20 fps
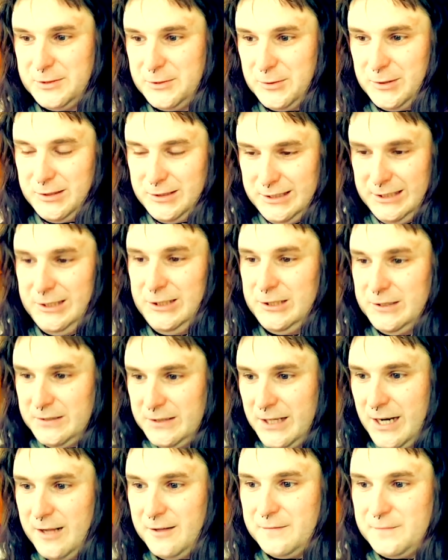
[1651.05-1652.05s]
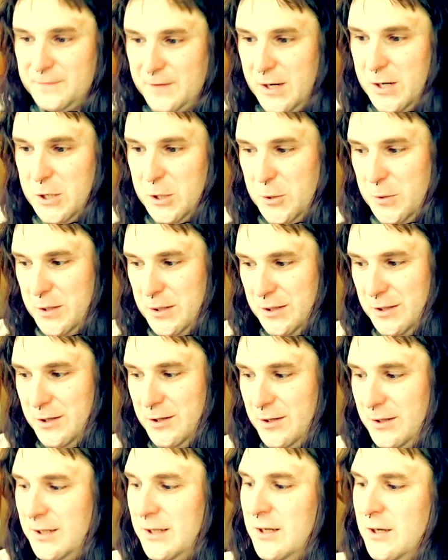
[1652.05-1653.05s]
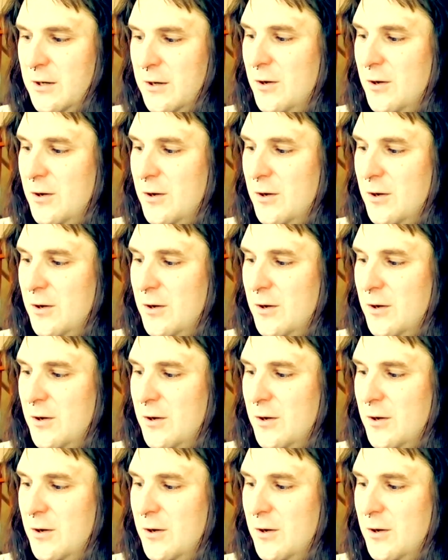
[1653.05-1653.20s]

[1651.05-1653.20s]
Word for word: so at least you can kind of follow along,